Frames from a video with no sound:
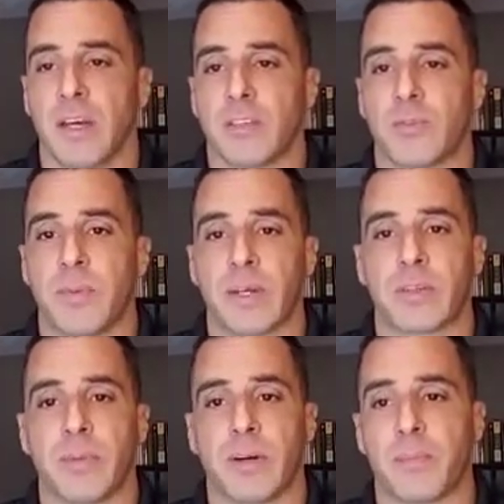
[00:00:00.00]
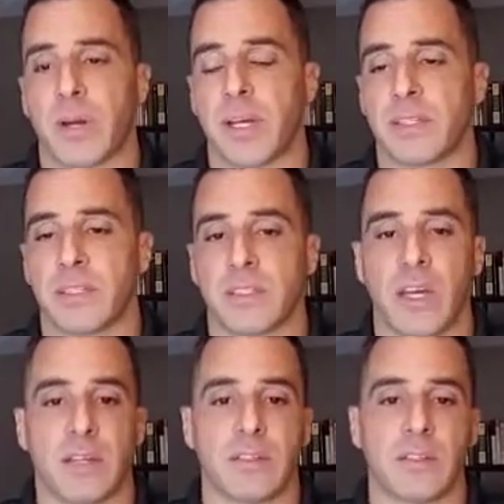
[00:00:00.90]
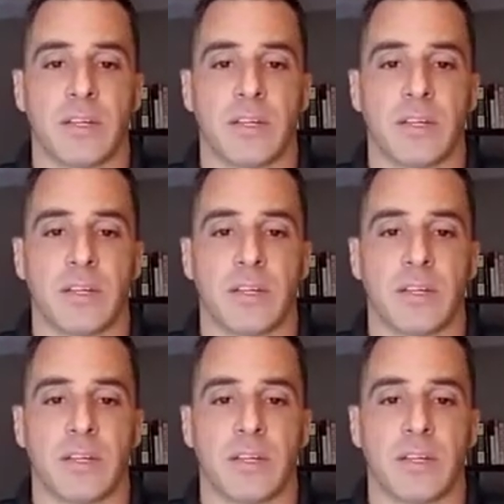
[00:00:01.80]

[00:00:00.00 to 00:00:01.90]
Spectrum Enterprise has got